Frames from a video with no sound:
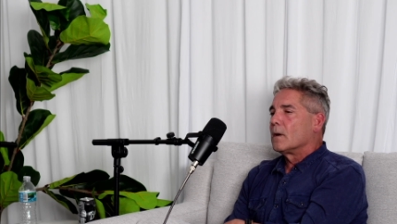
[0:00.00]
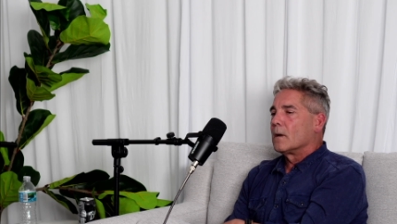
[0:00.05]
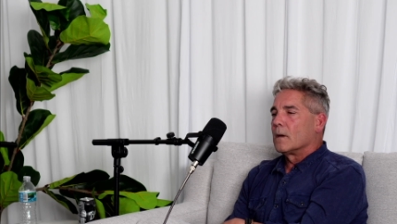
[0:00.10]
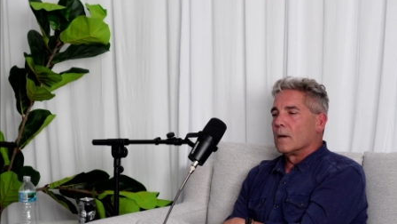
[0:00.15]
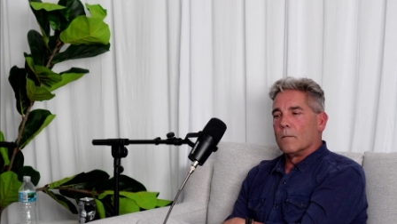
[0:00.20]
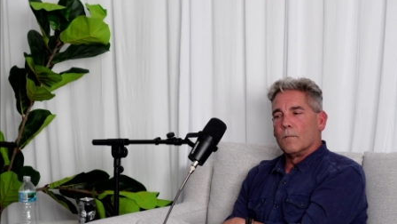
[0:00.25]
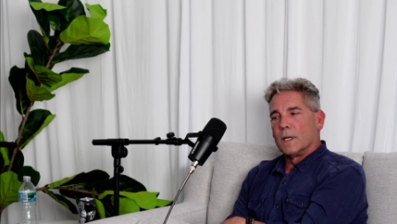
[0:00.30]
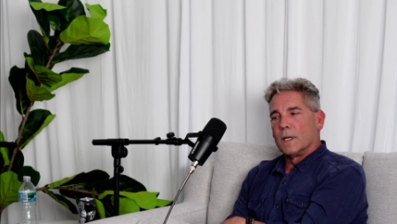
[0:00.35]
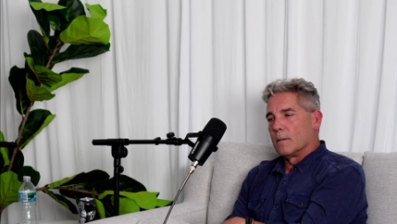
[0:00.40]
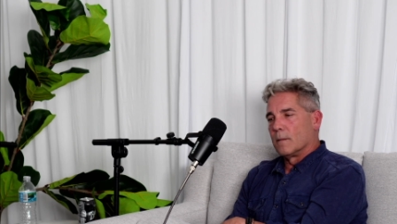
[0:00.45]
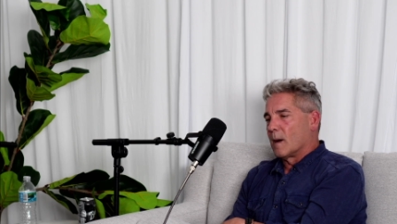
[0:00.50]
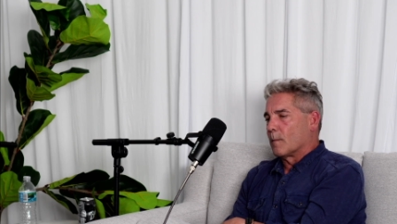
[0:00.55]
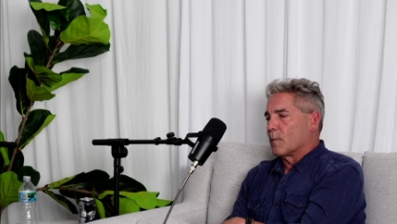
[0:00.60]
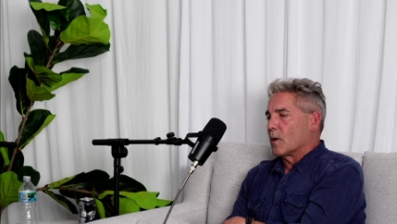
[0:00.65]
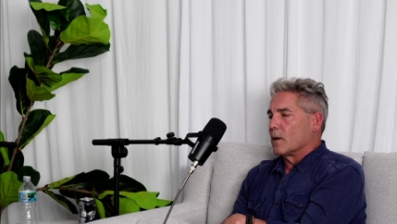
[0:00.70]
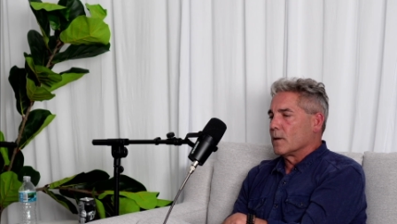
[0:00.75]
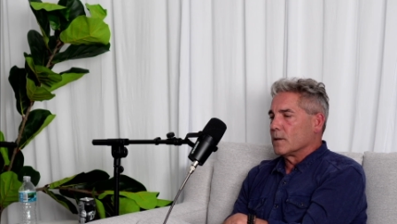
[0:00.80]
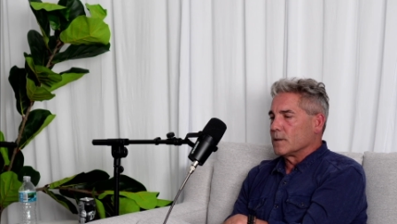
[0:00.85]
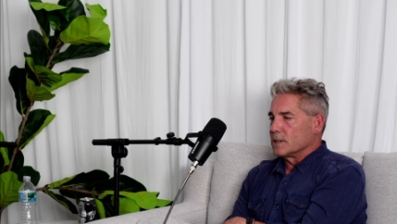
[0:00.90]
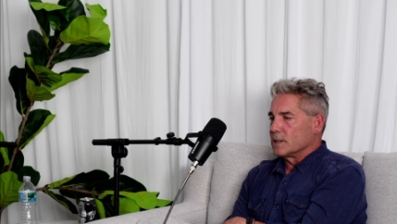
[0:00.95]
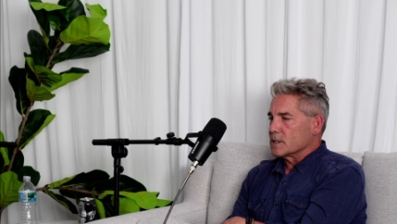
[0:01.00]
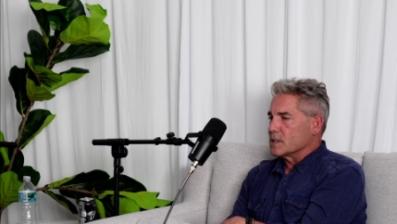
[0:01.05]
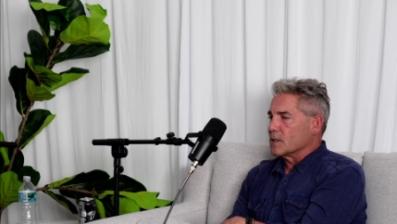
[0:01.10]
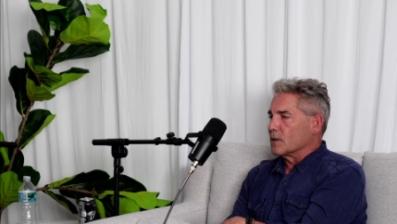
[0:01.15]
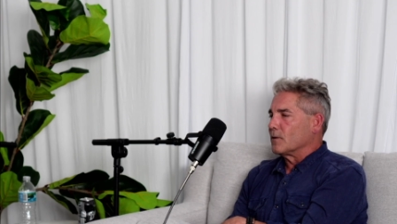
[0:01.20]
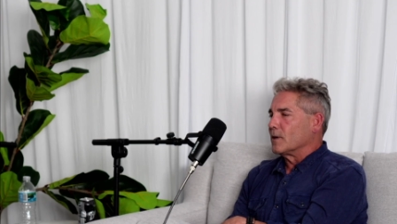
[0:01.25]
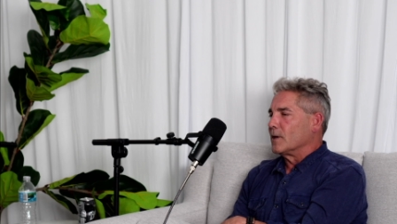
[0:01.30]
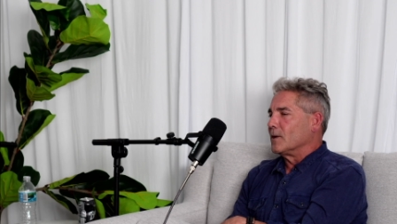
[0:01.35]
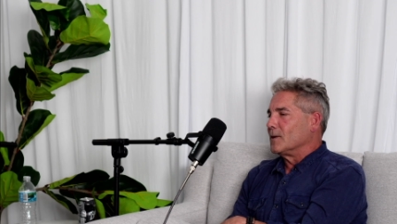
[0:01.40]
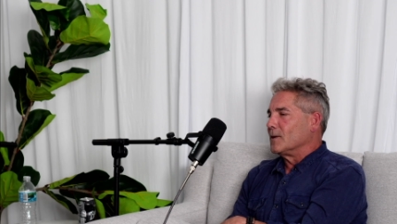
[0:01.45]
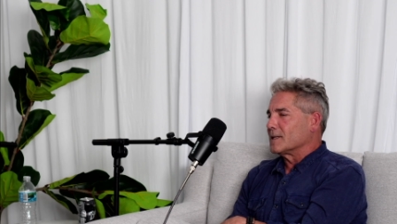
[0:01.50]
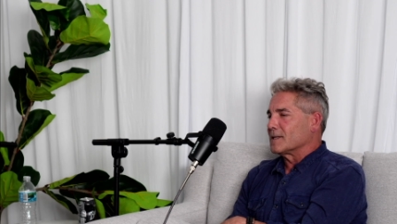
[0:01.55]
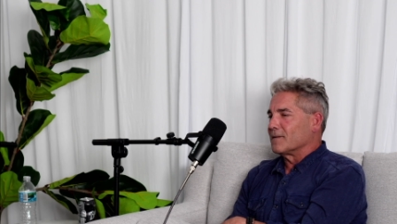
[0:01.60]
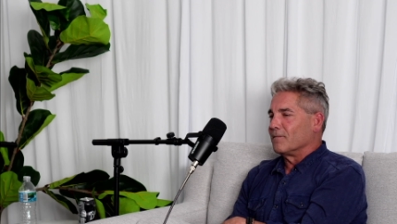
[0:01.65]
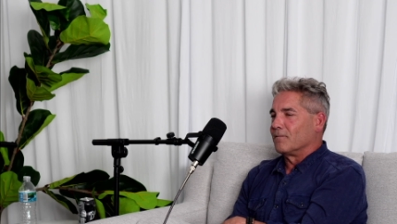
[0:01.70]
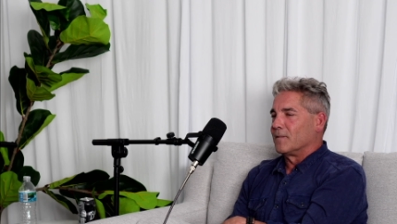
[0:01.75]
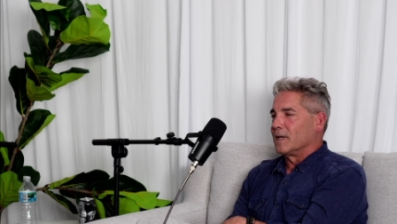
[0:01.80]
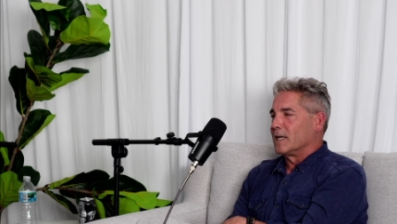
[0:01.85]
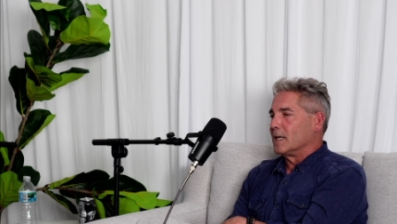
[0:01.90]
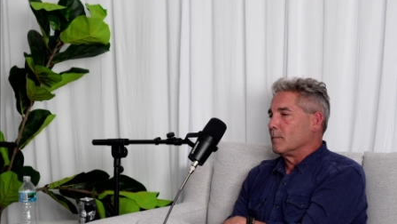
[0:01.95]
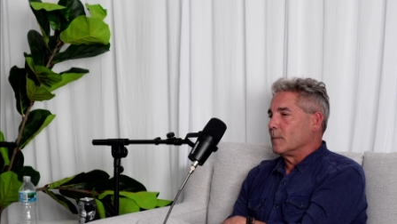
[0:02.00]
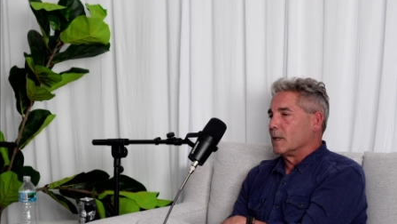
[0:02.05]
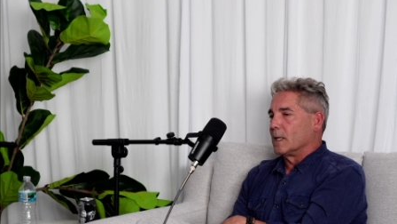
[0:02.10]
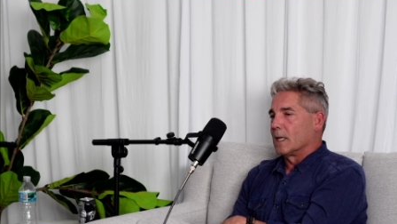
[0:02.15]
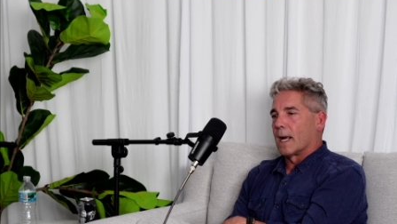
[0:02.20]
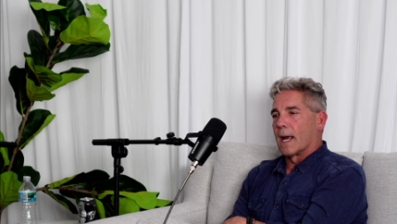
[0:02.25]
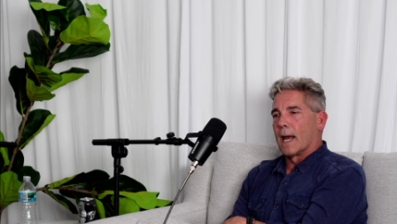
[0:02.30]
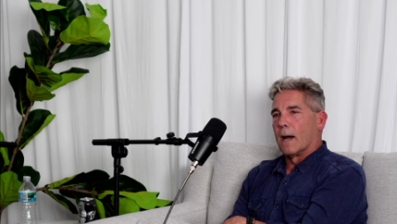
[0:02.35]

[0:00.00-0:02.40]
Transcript: Me and my brother disagree on this vehemently.